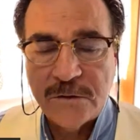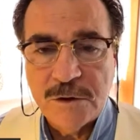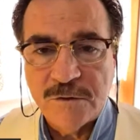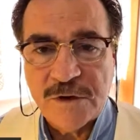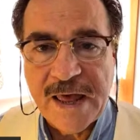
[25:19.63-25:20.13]

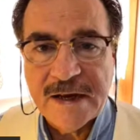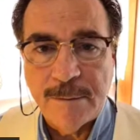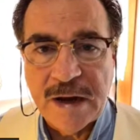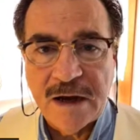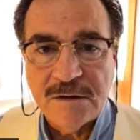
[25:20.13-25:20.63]
flag
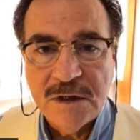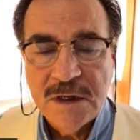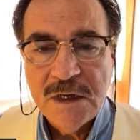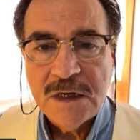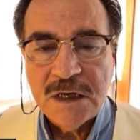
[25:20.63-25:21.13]
about,
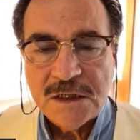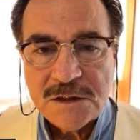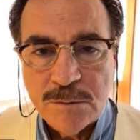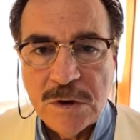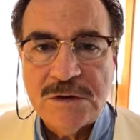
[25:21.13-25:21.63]
it
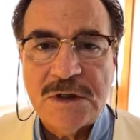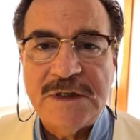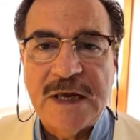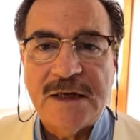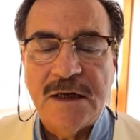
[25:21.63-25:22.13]
is mostly
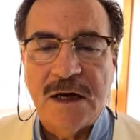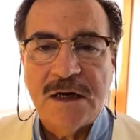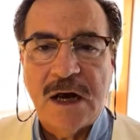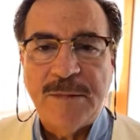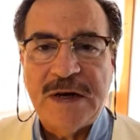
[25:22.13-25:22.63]

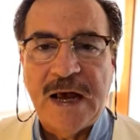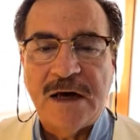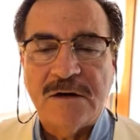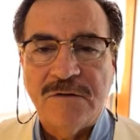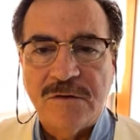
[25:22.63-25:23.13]
coming
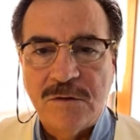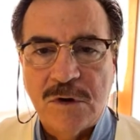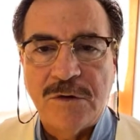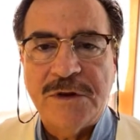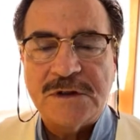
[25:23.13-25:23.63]
out of
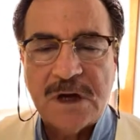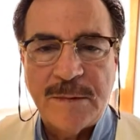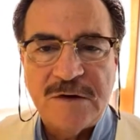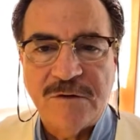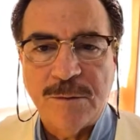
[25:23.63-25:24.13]
growth that's
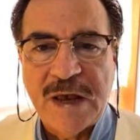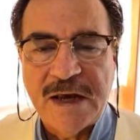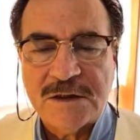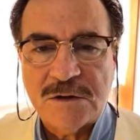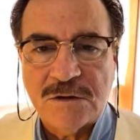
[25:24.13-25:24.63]
coming from
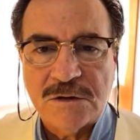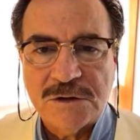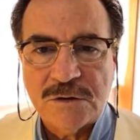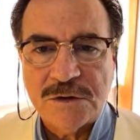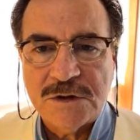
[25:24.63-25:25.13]
external
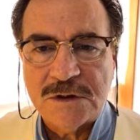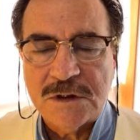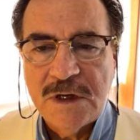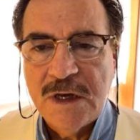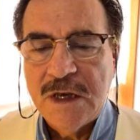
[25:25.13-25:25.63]
sources.
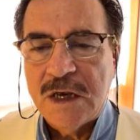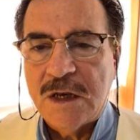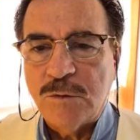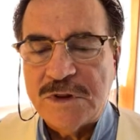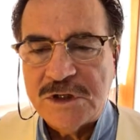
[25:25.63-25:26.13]

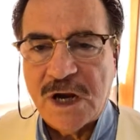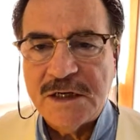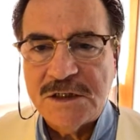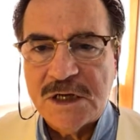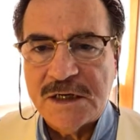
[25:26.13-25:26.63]
And with
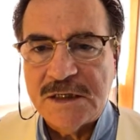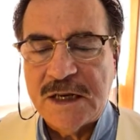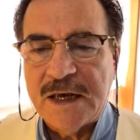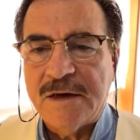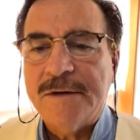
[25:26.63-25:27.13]
China shutting
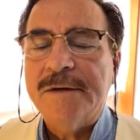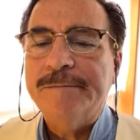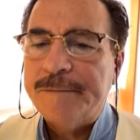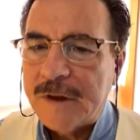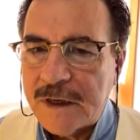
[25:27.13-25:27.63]
down,
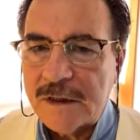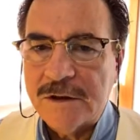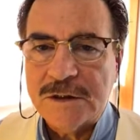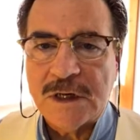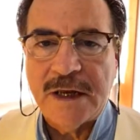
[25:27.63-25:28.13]
it
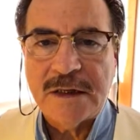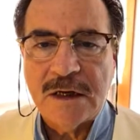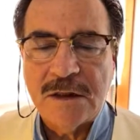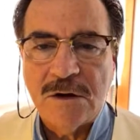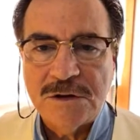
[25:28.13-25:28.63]
looks like
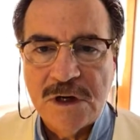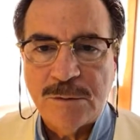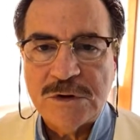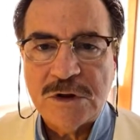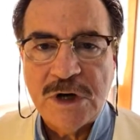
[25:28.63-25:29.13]
those
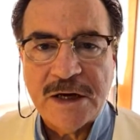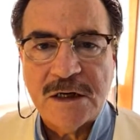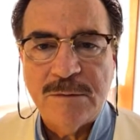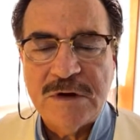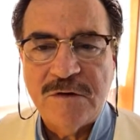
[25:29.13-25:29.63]
numbers are not
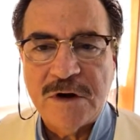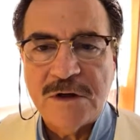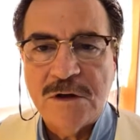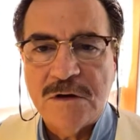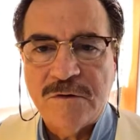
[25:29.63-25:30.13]
going to be very
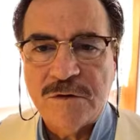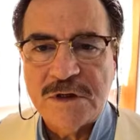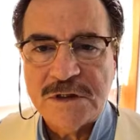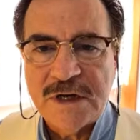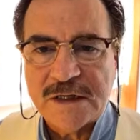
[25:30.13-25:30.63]
good for
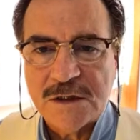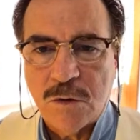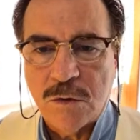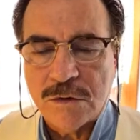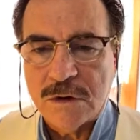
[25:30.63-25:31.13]
this next
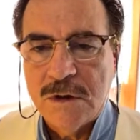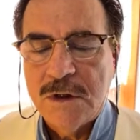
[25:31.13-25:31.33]
quarter.